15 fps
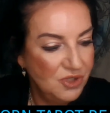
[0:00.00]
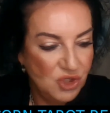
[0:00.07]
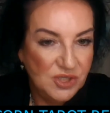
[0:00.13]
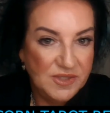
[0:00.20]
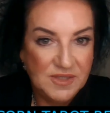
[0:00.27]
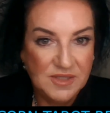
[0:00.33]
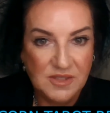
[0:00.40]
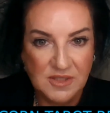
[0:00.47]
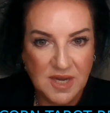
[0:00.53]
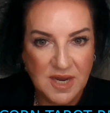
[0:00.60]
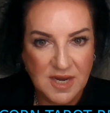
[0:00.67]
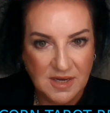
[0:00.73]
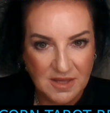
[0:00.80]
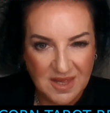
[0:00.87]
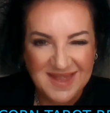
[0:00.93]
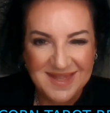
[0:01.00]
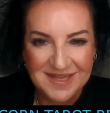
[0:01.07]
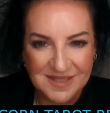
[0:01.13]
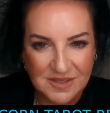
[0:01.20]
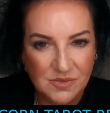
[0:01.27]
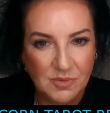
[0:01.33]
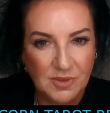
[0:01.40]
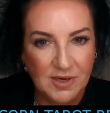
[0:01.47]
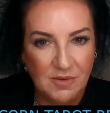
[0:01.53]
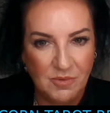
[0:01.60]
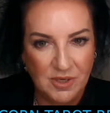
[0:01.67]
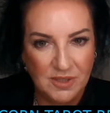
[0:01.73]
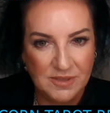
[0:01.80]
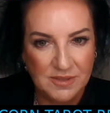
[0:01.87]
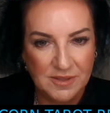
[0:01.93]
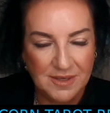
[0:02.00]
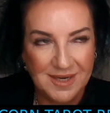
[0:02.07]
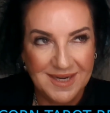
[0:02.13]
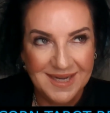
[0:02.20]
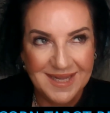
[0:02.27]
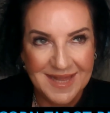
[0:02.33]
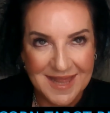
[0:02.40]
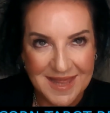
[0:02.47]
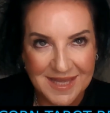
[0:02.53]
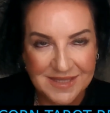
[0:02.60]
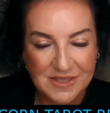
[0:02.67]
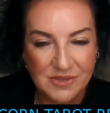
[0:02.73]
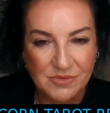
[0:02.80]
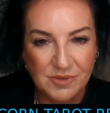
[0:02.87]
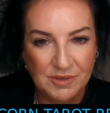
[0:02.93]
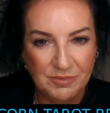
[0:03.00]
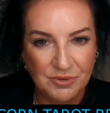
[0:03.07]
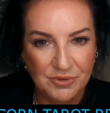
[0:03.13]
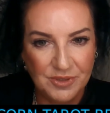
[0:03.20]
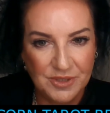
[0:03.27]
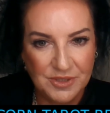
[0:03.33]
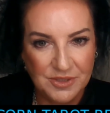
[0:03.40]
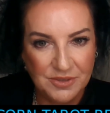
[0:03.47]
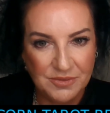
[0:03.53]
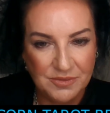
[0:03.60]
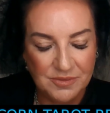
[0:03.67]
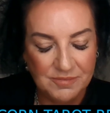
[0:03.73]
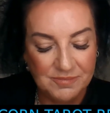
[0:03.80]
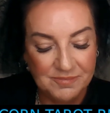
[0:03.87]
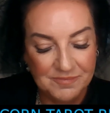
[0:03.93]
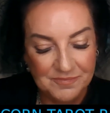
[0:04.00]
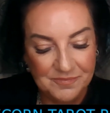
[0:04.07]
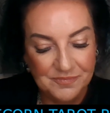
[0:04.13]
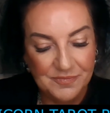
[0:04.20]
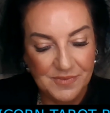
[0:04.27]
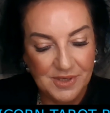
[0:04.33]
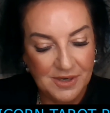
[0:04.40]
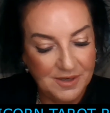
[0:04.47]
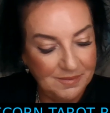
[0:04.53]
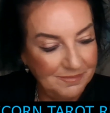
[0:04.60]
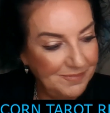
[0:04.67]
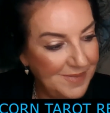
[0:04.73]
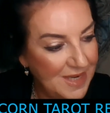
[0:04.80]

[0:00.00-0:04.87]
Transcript: Just decide, this is what I want. This is what I'm going to do. Okay.